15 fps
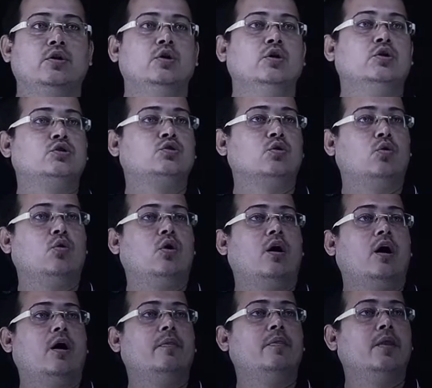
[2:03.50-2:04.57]
So
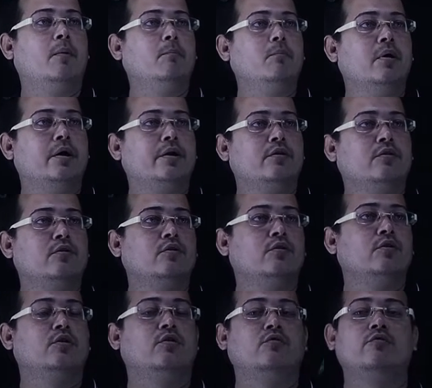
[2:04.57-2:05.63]
a number
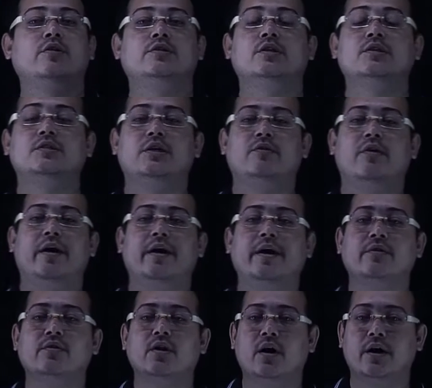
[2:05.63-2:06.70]
which is
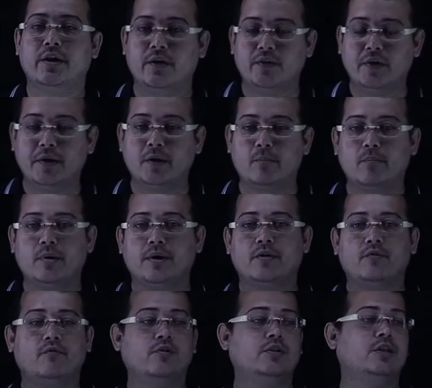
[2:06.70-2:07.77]
dividing the another number
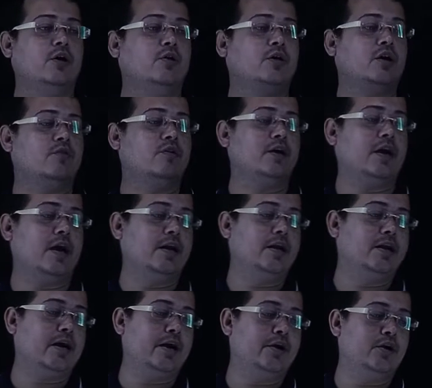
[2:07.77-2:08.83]
without giving any
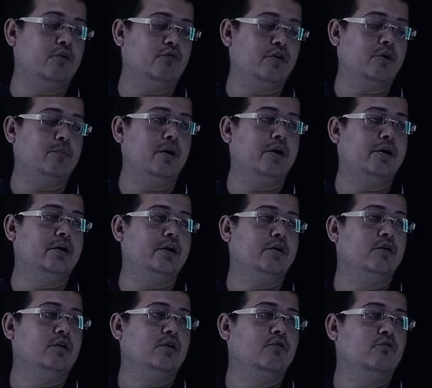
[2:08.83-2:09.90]
kind of remainder,
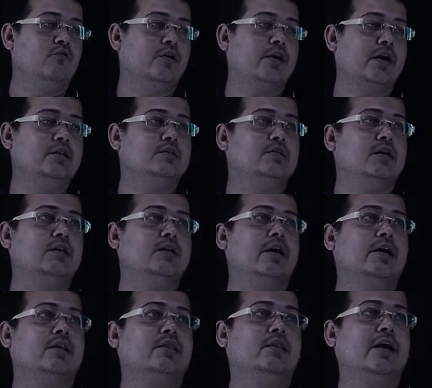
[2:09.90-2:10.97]
we can say that
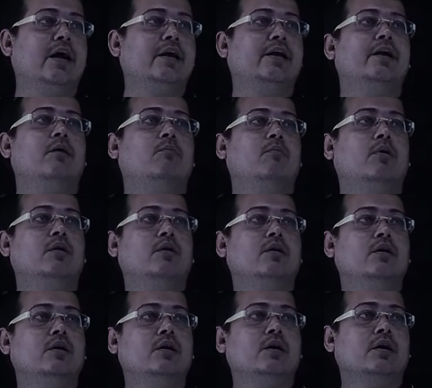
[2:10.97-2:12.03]
that number
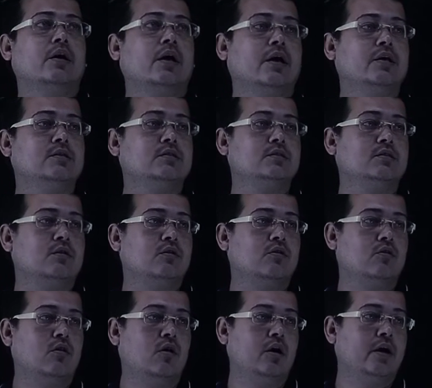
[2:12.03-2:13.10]
is
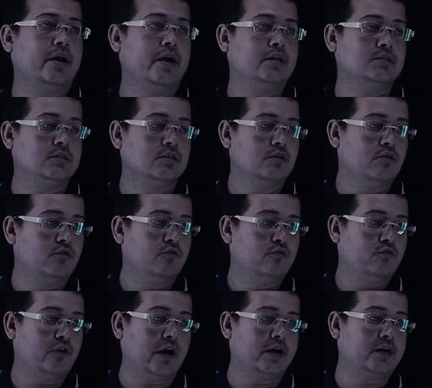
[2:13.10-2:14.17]
called as
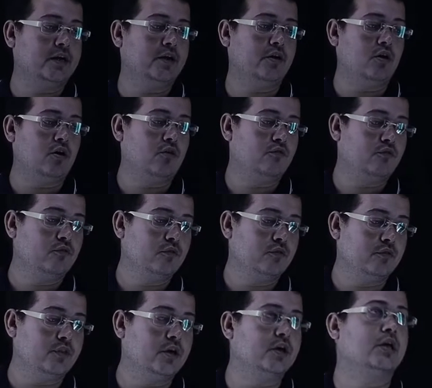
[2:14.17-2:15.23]
factor of
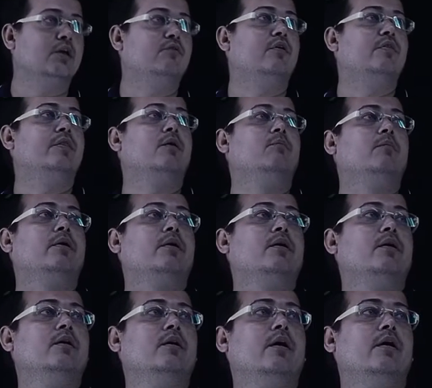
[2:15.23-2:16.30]
the given number,
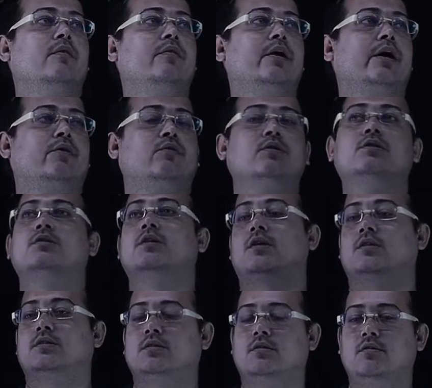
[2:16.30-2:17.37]
and that was
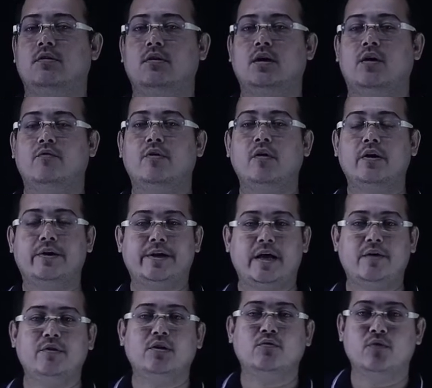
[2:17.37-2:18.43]
6. We will try
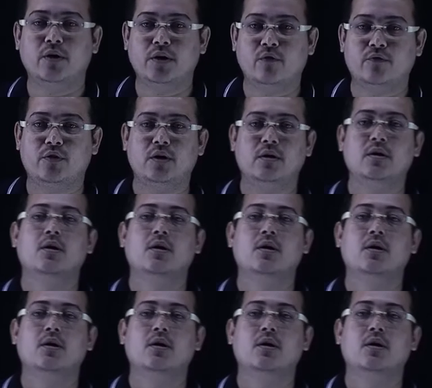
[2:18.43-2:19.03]
with one of the